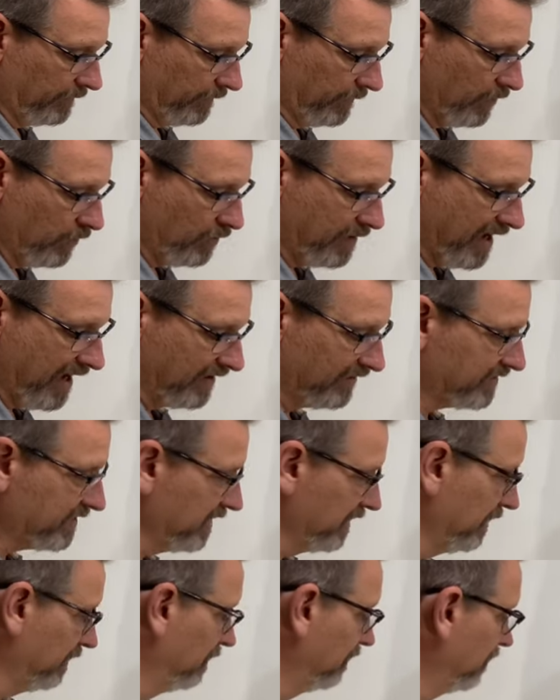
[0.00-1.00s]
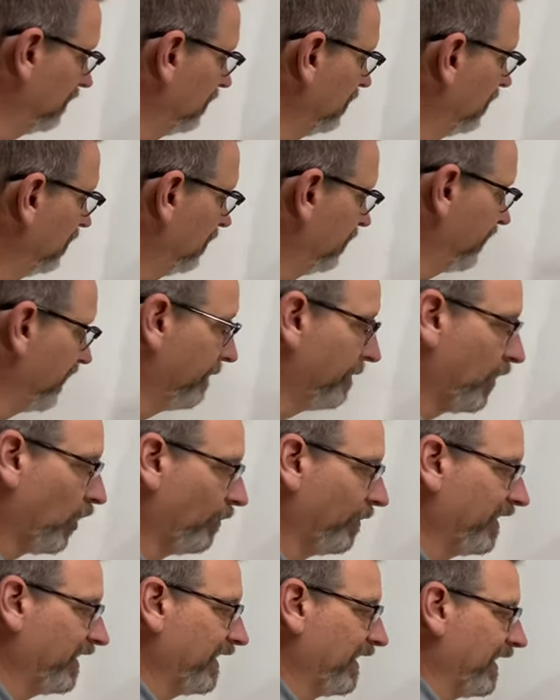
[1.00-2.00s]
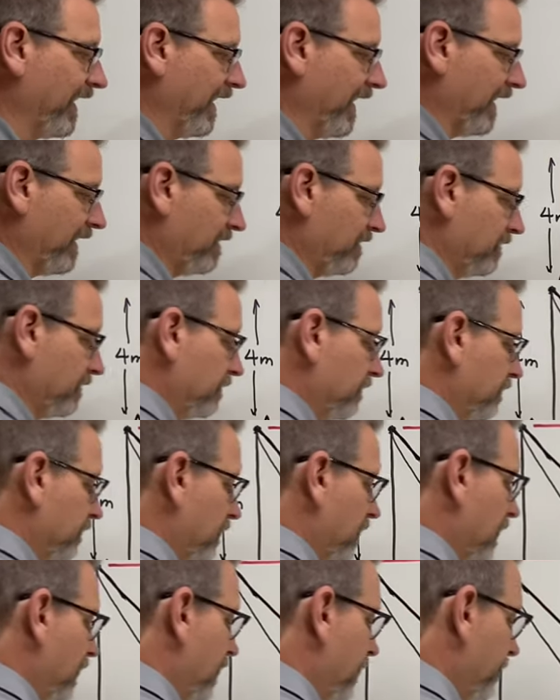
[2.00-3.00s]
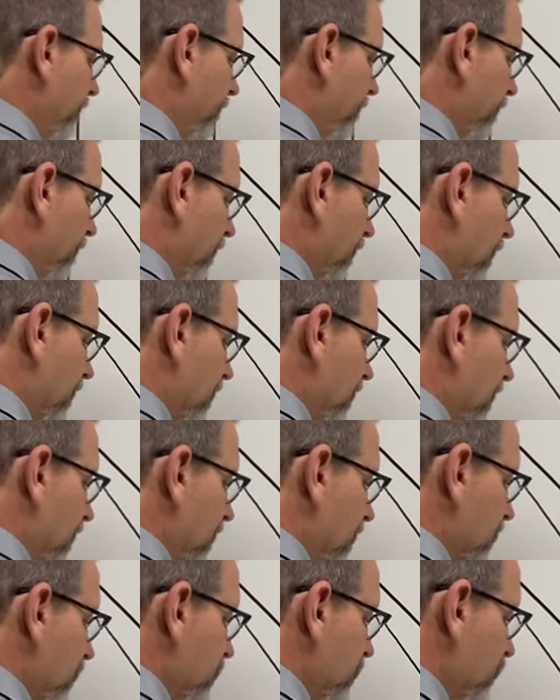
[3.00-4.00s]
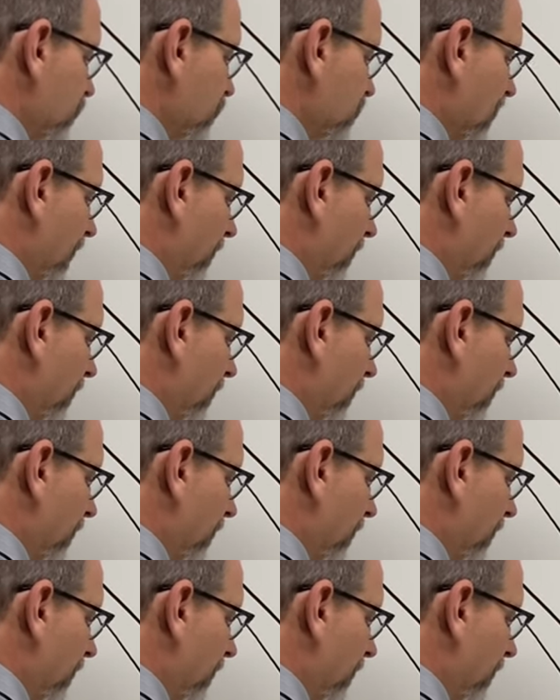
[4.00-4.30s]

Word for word: you guessed it, the moment at A, okay? So sum